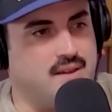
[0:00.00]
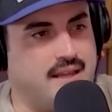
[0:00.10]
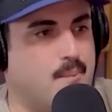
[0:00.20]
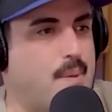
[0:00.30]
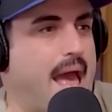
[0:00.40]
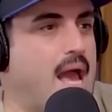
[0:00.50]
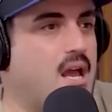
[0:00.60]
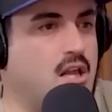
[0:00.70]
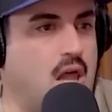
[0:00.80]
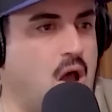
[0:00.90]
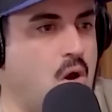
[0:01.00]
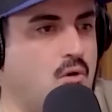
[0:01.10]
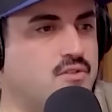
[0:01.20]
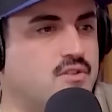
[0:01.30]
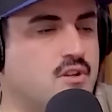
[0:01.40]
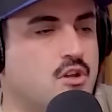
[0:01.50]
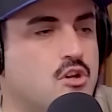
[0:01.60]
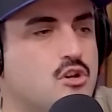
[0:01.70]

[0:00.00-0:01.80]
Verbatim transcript: like a bag of oh, clothes, oh, totally.